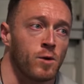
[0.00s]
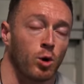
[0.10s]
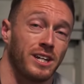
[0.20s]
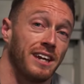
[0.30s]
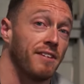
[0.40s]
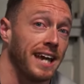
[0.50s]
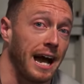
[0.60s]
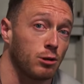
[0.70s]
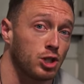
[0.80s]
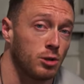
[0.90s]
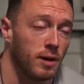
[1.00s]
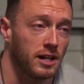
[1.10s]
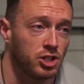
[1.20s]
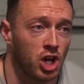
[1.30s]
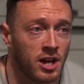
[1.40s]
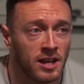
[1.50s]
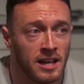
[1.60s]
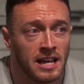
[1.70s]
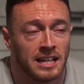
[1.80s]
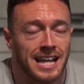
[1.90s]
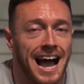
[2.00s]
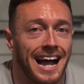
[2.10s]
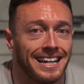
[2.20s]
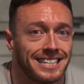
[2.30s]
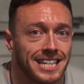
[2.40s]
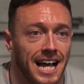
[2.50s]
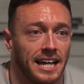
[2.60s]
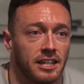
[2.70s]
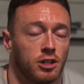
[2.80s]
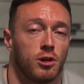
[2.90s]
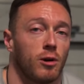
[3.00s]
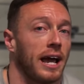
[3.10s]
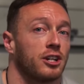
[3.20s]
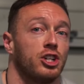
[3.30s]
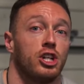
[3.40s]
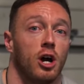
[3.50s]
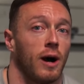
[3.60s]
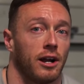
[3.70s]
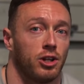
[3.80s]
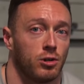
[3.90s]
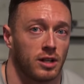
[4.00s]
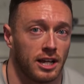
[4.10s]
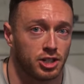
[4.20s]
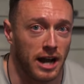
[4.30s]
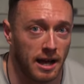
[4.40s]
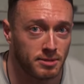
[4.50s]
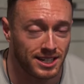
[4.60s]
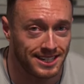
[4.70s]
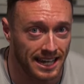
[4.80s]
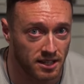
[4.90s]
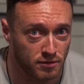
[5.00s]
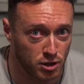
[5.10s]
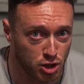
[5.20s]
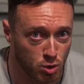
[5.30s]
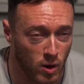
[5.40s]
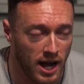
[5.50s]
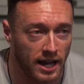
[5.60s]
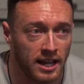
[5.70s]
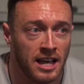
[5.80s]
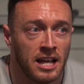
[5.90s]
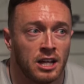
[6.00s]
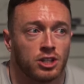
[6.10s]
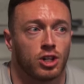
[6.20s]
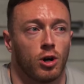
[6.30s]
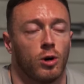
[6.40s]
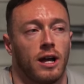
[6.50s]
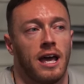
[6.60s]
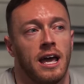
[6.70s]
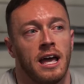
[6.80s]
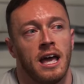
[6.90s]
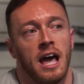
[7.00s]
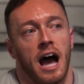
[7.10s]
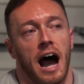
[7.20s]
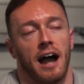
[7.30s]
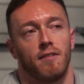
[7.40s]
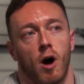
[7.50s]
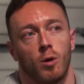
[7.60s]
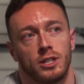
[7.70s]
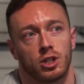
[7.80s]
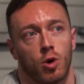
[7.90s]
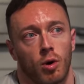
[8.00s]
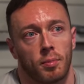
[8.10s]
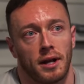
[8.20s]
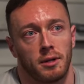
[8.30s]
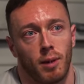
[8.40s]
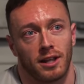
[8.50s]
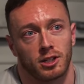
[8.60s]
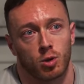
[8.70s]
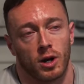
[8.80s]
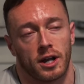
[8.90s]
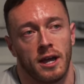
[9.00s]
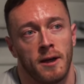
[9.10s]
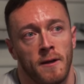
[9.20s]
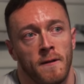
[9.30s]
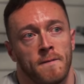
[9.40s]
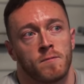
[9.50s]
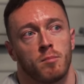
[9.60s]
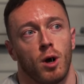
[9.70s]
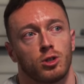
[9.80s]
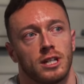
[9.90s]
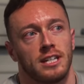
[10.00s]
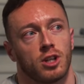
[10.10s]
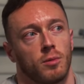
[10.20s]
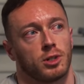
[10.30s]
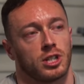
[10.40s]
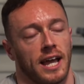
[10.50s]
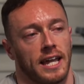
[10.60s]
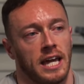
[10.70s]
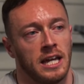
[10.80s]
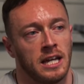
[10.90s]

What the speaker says: or giving out too much, it's a high sign that you don't actually know how to utilize your abs in a deadlift or a squat. So I've always incorporated beltless work mostly as almost like